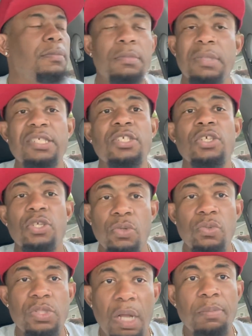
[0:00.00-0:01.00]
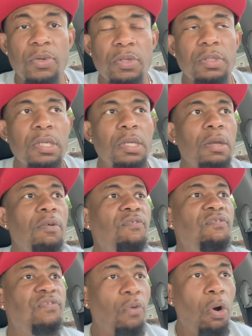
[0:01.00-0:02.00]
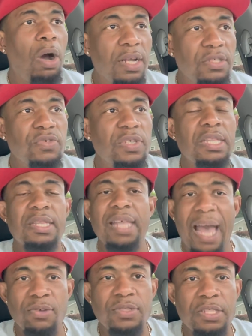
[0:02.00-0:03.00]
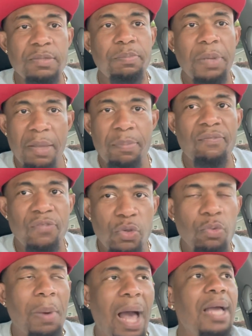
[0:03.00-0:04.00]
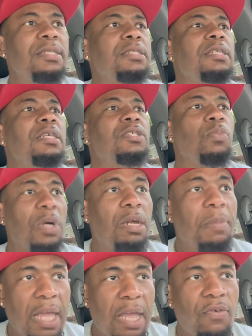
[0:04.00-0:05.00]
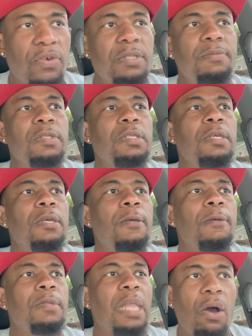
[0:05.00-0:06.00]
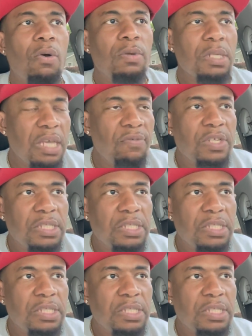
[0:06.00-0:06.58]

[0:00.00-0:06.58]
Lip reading: That's a huge number. 400,000 pay-per-view buys is what I'm hearing. Now, give or